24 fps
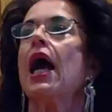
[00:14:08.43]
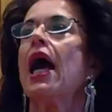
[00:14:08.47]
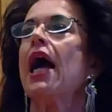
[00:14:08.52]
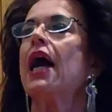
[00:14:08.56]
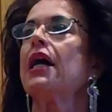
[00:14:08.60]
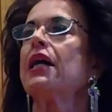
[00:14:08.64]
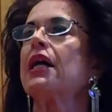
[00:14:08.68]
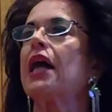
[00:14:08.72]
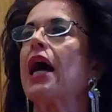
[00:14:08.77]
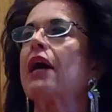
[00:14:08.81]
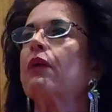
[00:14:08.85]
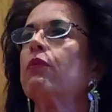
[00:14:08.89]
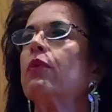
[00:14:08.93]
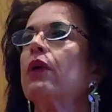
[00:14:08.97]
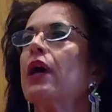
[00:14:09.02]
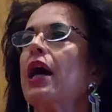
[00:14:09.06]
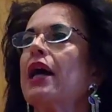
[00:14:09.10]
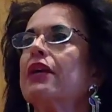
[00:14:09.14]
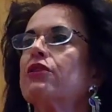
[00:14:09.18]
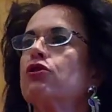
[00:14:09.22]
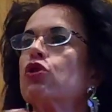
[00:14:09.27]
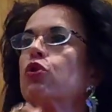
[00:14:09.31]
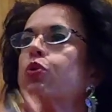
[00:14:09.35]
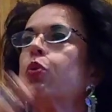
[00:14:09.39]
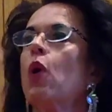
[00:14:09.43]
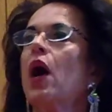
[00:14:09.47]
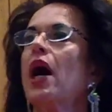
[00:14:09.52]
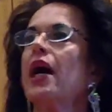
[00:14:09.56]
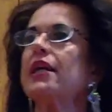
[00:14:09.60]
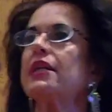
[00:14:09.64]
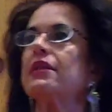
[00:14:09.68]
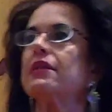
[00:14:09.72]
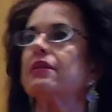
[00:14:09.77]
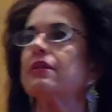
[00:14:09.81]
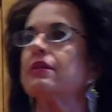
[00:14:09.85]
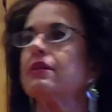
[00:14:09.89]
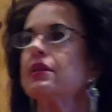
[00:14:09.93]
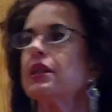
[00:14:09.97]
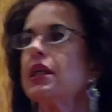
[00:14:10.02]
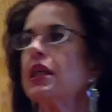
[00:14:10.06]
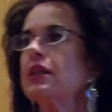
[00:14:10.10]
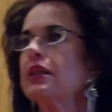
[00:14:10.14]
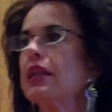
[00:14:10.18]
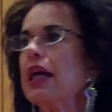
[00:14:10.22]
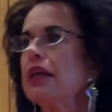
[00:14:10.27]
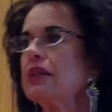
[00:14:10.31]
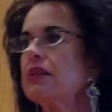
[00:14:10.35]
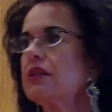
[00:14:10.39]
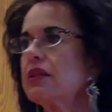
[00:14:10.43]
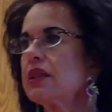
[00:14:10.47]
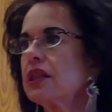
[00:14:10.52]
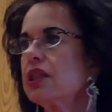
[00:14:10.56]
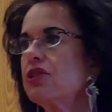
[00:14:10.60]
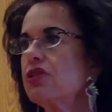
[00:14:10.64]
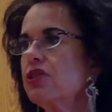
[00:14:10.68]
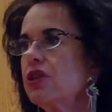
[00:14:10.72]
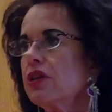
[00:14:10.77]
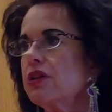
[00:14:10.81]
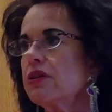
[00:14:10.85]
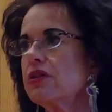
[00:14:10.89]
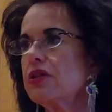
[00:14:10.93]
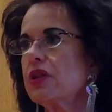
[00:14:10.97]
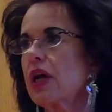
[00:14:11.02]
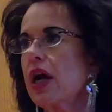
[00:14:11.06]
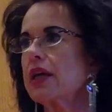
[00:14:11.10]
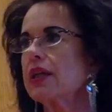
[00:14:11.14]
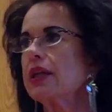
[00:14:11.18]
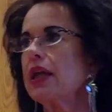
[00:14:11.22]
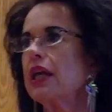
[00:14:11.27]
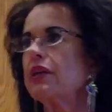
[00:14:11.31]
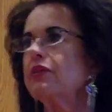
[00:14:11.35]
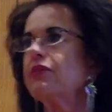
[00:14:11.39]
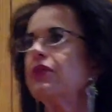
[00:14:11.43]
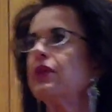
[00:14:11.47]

And I twice in that 6 years, I gave